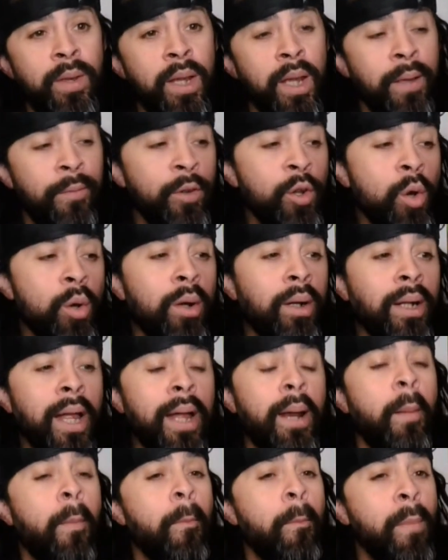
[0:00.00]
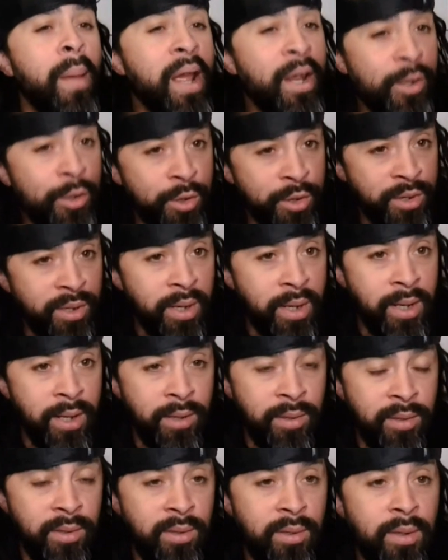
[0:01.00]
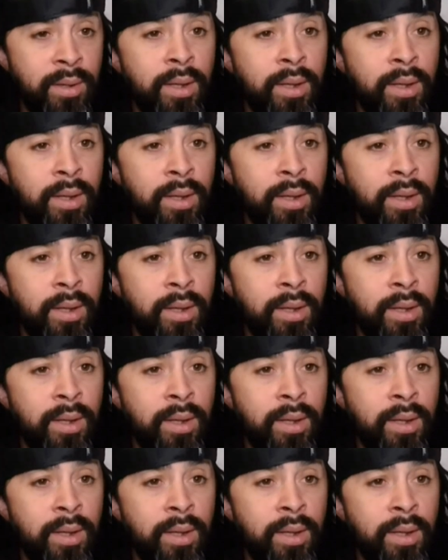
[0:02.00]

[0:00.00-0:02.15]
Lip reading: If you go to a lot of major cities,